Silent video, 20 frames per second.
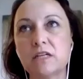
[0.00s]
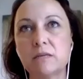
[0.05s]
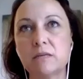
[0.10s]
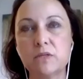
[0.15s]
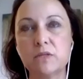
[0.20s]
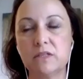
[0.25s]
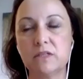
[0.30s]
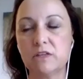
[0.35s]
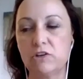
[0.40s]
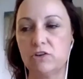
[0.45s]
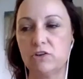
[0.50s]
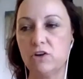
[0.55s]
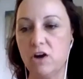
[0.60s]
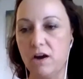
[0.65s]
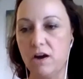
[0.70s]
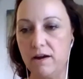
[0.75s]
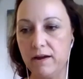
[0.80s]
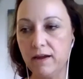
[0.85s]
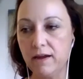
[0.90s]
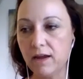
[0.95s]
going to
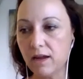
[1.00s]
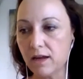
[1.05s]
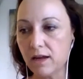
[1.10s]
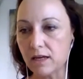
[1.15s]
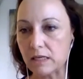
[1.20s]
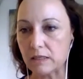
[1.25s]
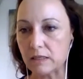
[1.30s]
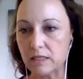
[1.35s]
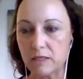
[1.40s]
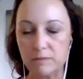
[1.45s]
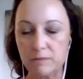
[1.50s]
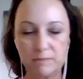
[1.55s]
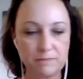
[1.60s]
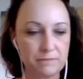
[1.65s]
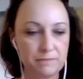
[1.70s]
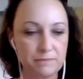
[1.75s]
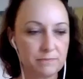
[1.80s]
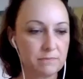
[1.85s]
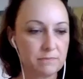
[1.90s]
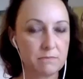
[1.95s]
cry and I'm going to
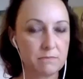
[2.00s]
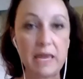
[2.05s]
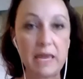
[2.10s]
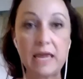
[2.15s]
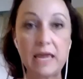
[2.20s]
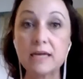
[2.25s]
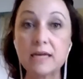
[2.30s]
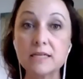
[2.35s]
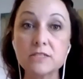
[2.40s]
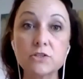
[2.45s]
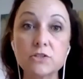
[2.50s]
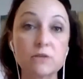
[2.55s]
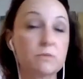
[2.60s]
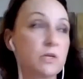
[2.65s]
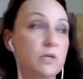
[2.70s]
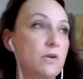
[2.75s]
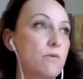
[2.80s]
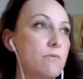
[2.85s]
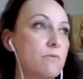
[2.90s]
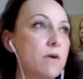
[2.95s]
paint or I'm
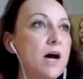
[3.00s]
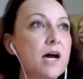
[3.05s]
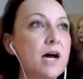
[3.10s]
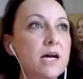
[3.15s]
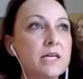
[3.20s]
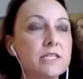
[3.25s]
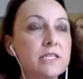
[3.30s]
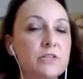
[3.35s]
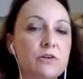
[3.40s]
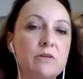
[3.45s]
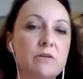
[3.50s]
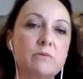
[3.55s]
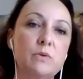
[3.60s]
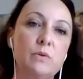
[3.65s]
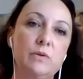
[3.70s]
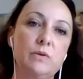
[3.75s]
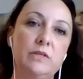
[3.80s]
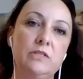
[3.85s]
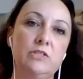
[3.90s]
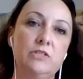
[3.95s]
going to run or I'm
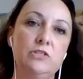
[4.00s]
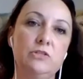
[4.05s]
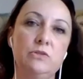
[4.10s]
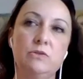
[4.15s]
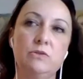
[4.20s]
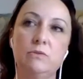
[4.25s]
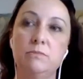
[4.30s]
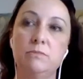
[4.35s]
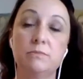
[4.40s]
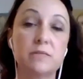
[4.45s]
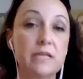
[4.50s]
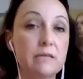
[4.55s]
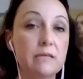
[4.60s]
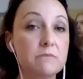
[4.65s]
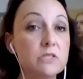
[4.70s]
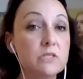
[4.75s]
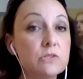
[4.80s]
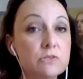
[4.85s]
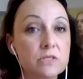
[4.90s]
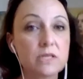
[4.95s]
going to play
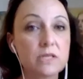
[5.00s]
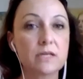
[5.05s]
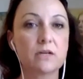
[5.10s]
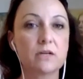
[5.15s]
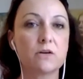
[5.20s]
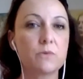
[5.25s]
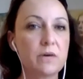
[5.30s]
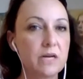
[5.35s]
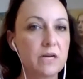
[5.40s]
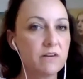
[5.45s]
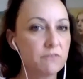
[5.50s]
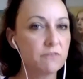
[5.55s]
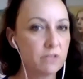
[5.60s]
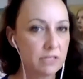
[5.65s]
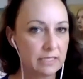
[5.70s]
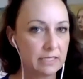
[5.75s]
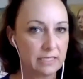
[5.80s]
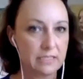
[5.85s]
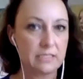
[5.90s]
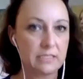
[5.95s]
music or whatever
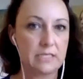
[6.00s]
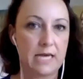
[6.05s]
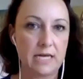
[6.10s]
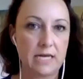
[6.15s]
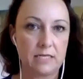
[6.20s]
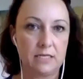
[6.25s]
it is that